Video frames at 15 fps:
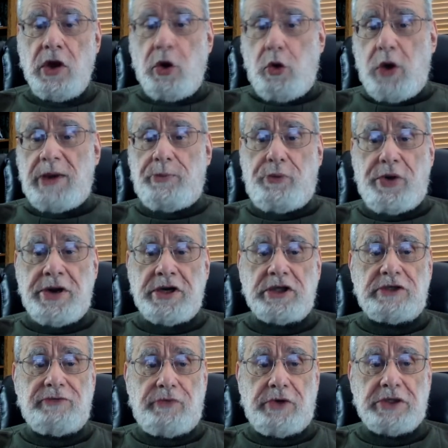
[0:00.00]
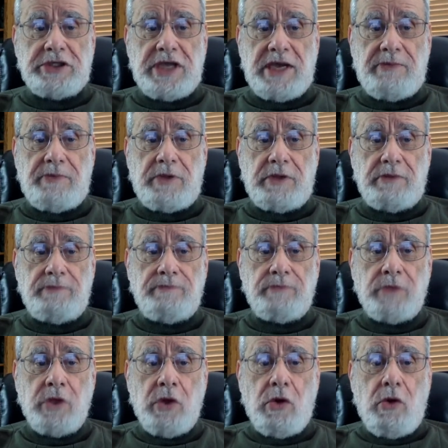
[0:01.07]
Quick printers, for example,
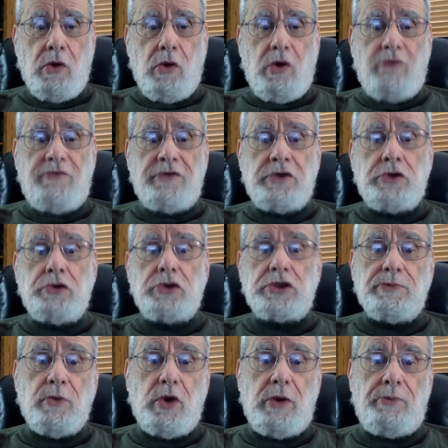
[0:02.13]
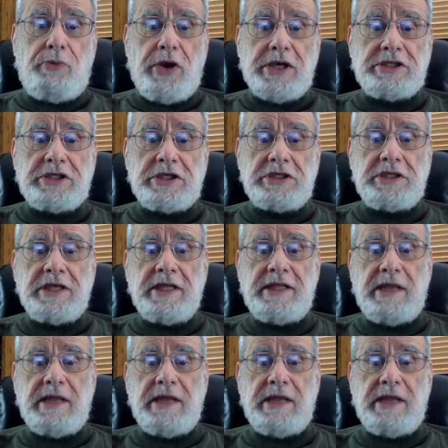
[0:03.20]
often use small presses